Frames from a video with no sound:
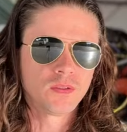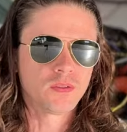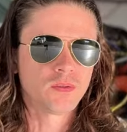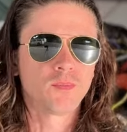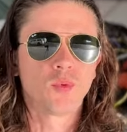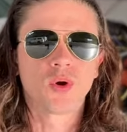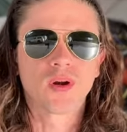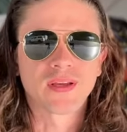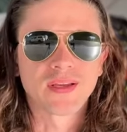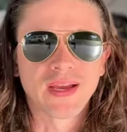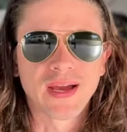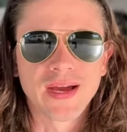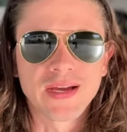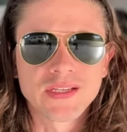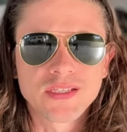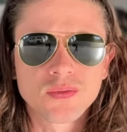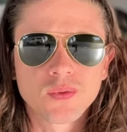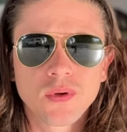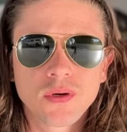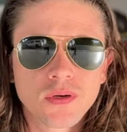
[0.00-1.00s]
Morning
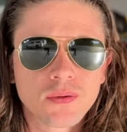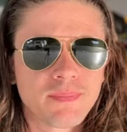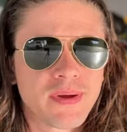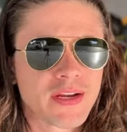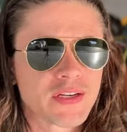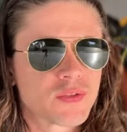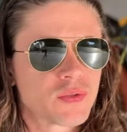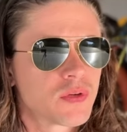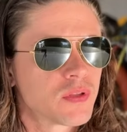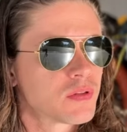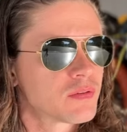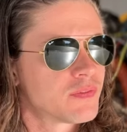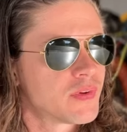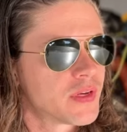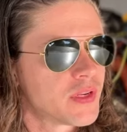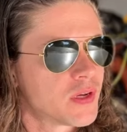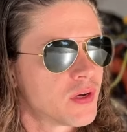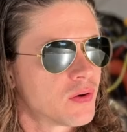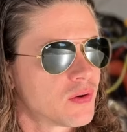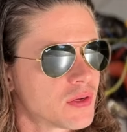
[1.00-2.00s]
guys, welcome back to another
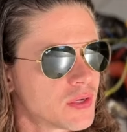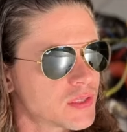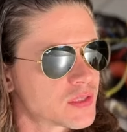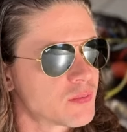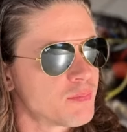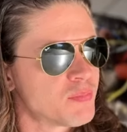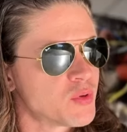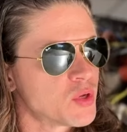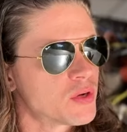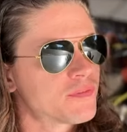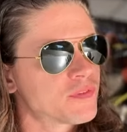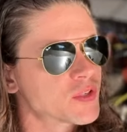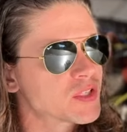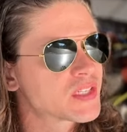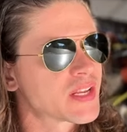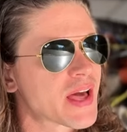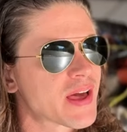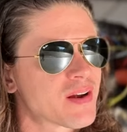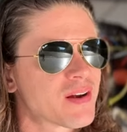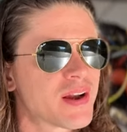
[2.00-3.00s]
video. It is a beautiful
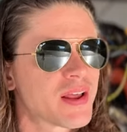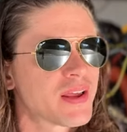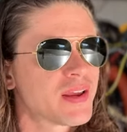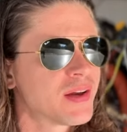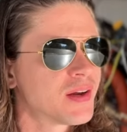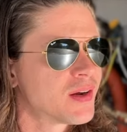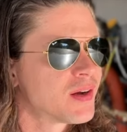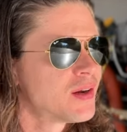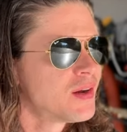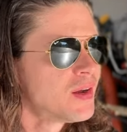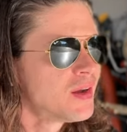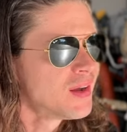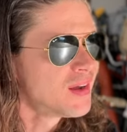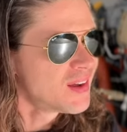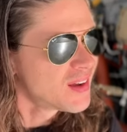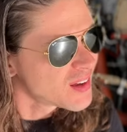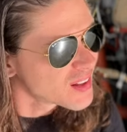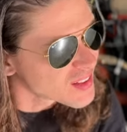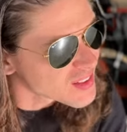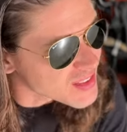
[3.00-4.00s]
Saturday here
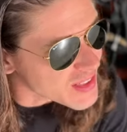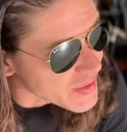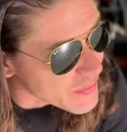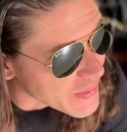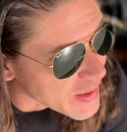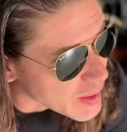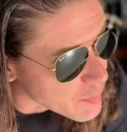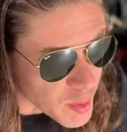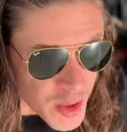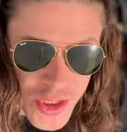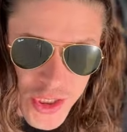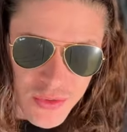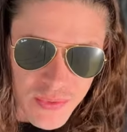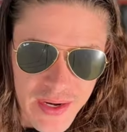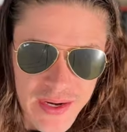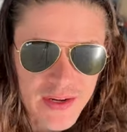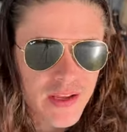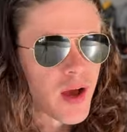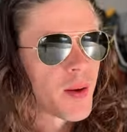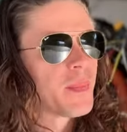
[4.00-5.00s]
because I've got a bunch of
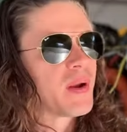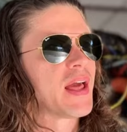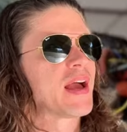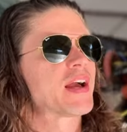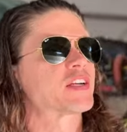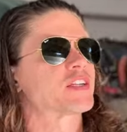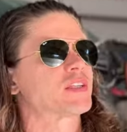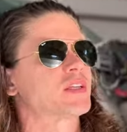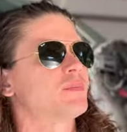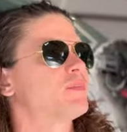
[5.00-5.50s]
rain coming actually,